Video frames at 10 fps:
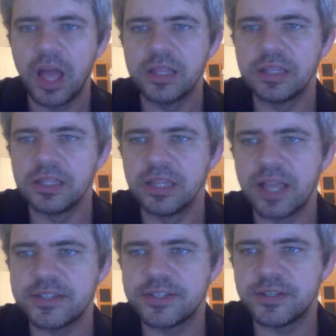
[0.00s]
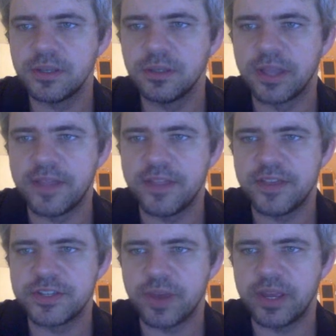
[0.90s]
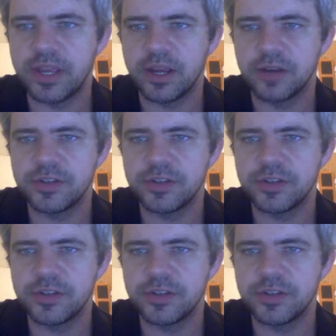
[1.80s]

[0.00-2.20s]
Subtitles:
Let's look at this right here.